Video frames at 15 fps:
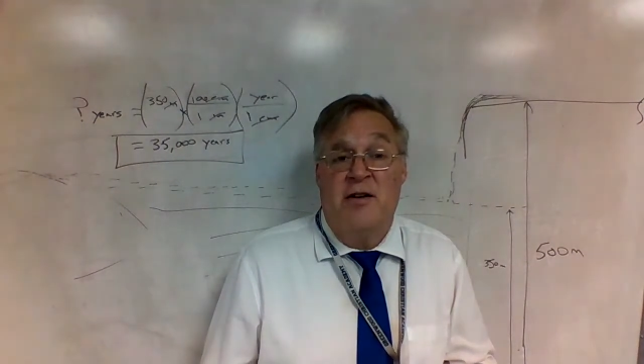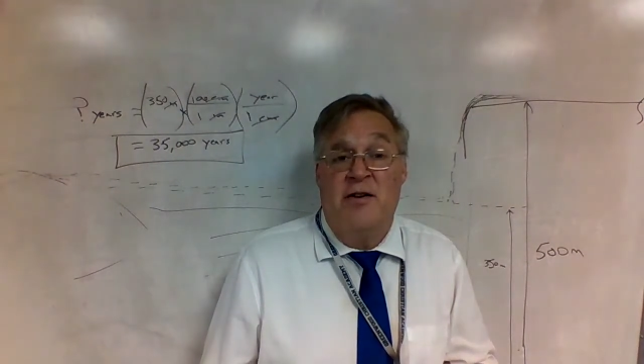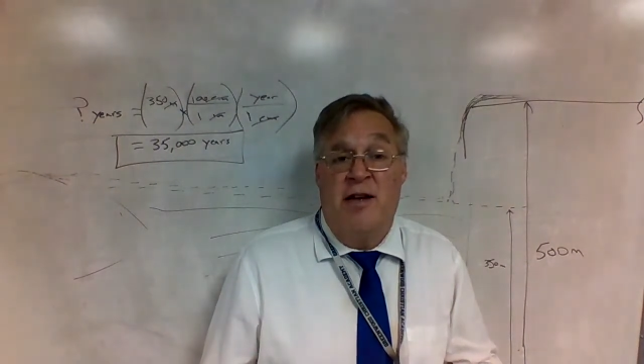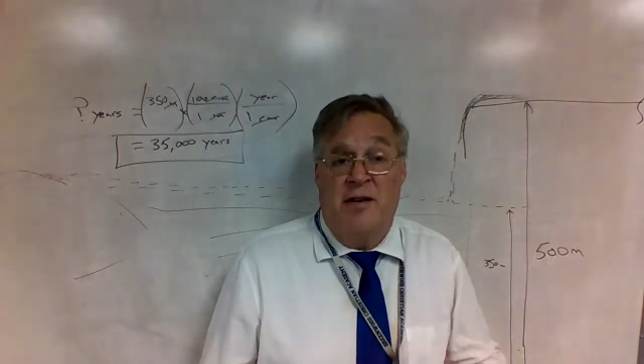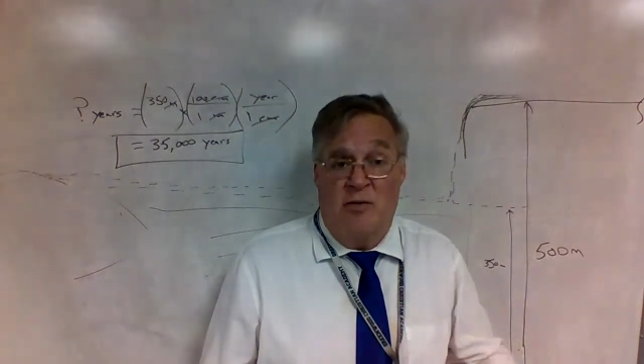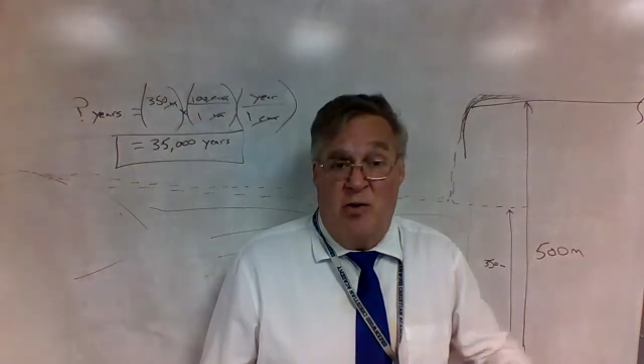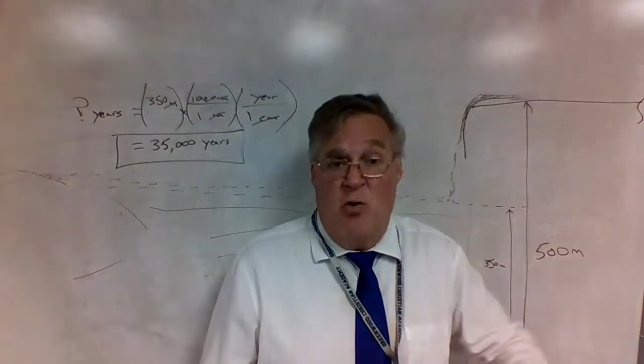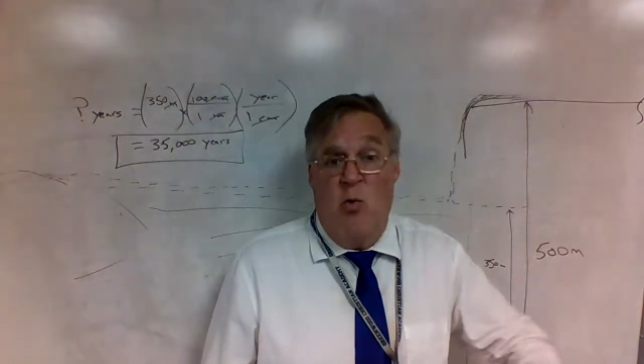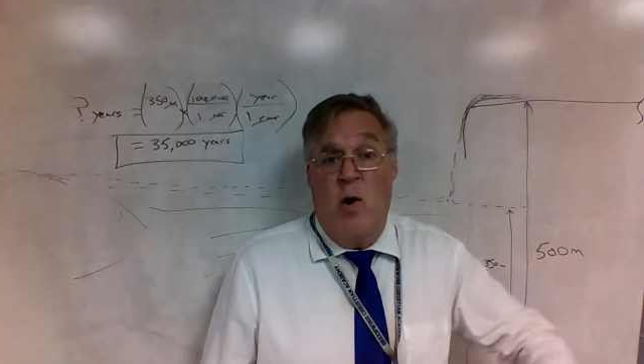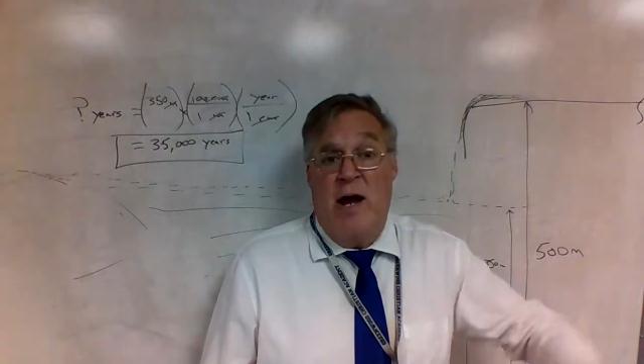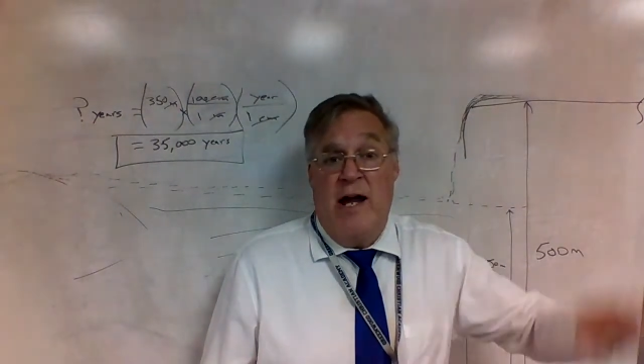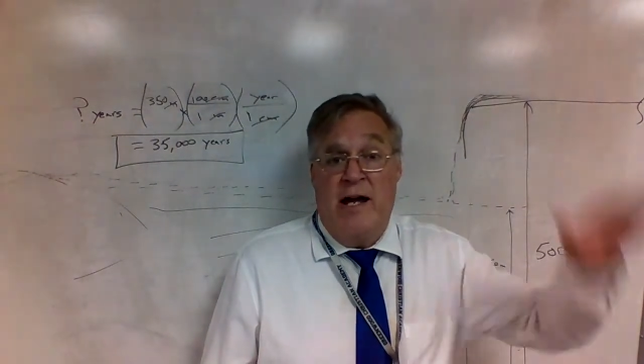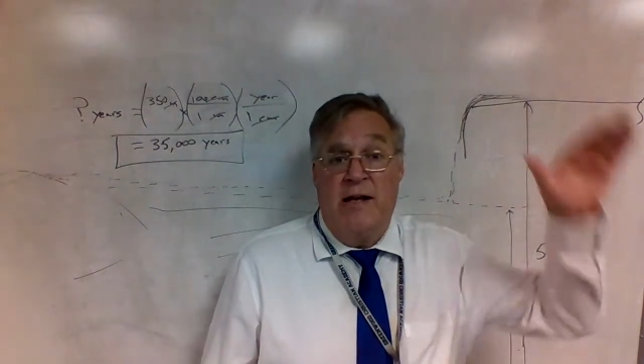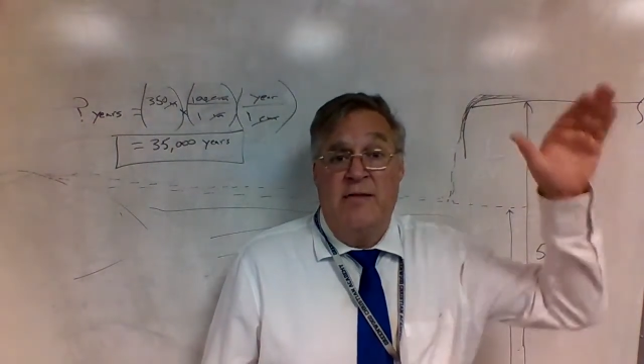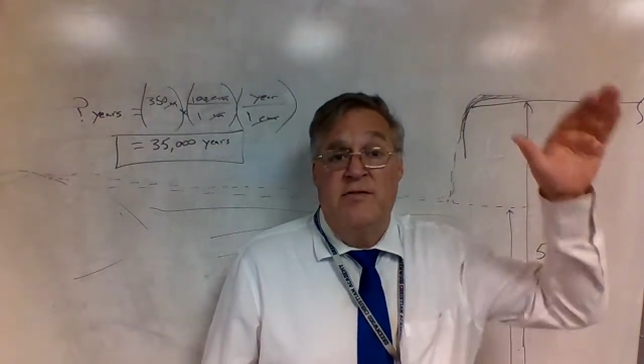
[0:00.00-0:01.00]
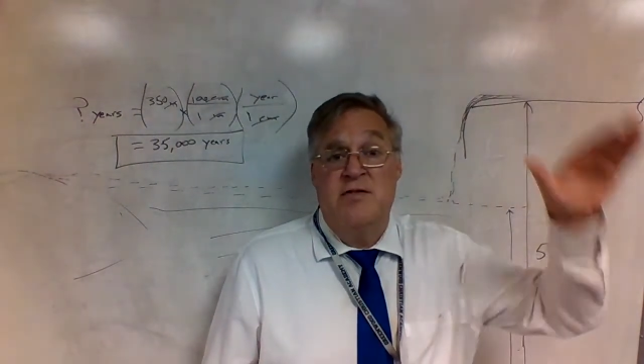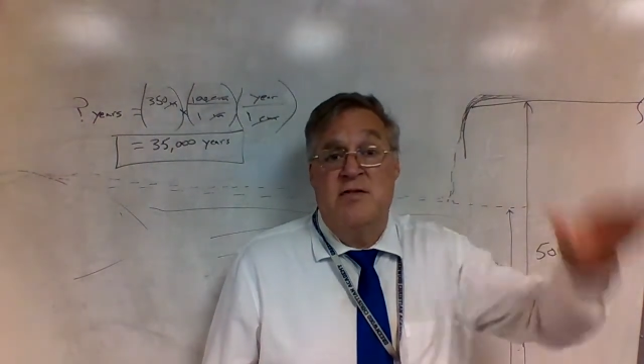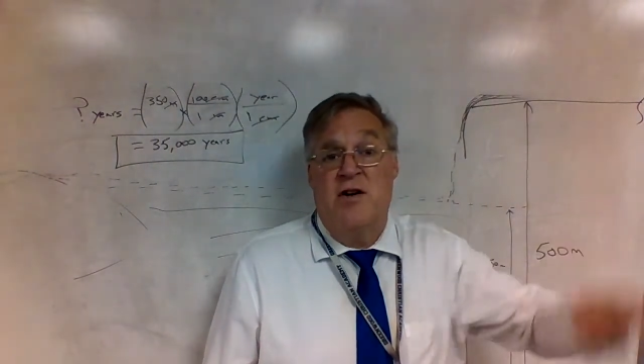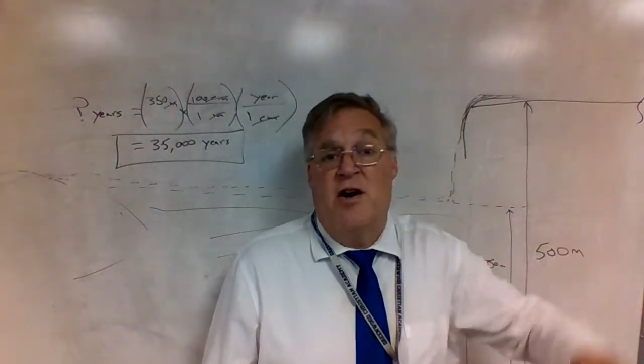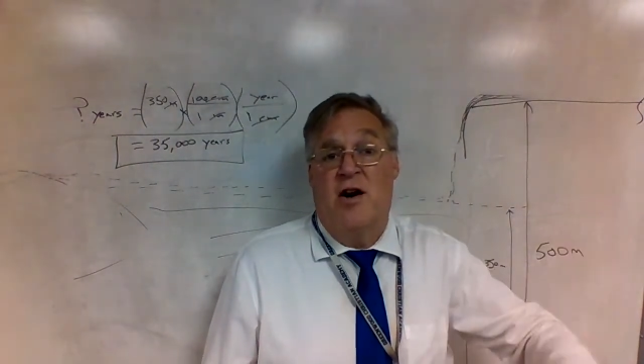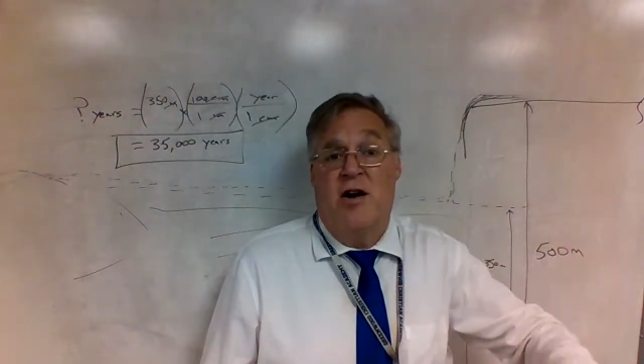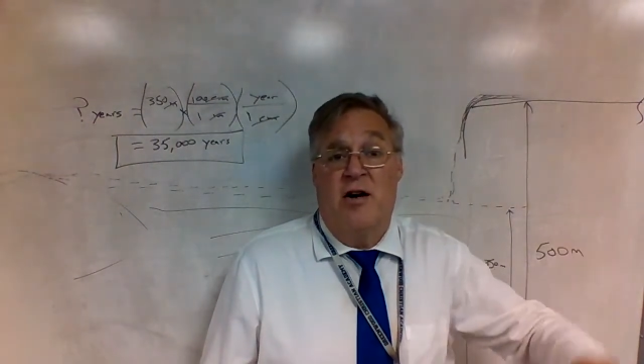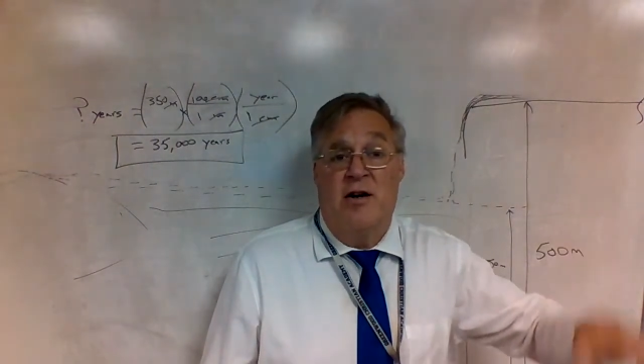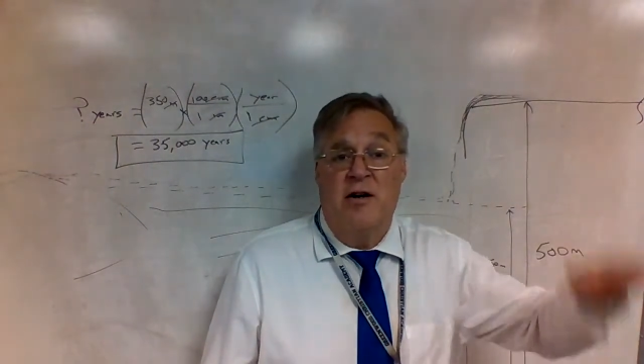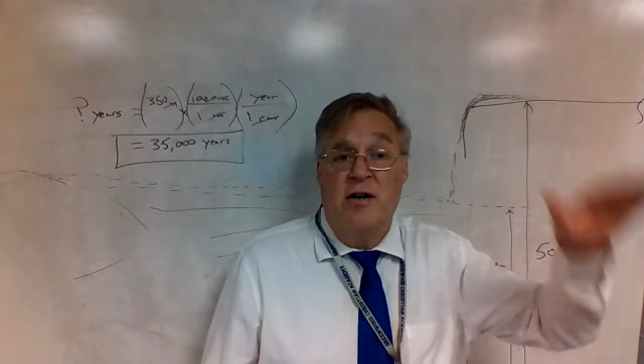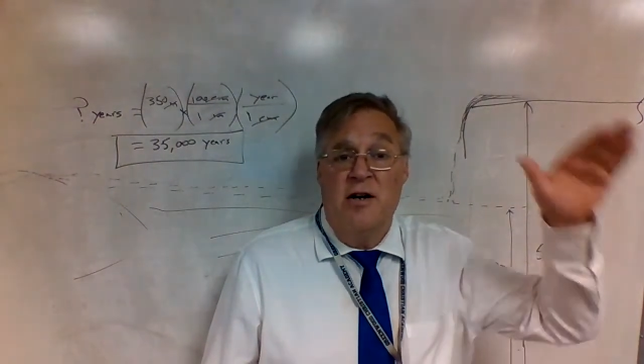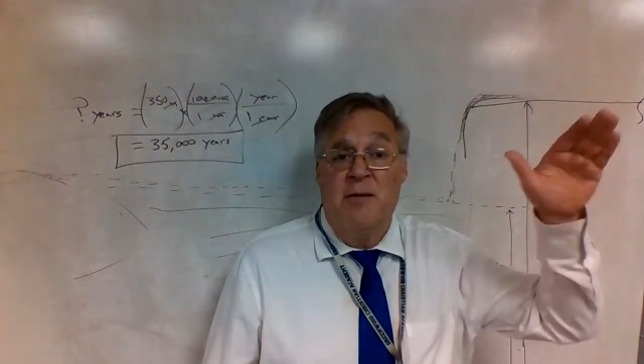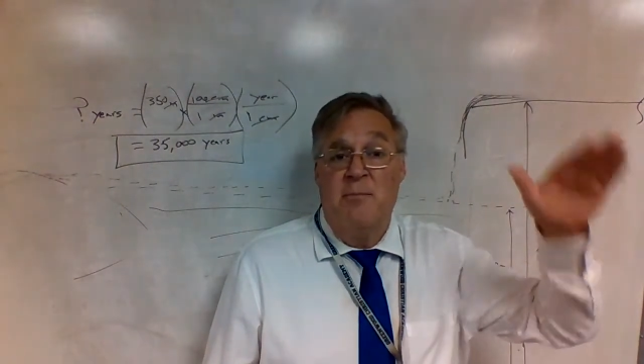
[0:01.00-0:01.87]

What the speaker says: that the waves are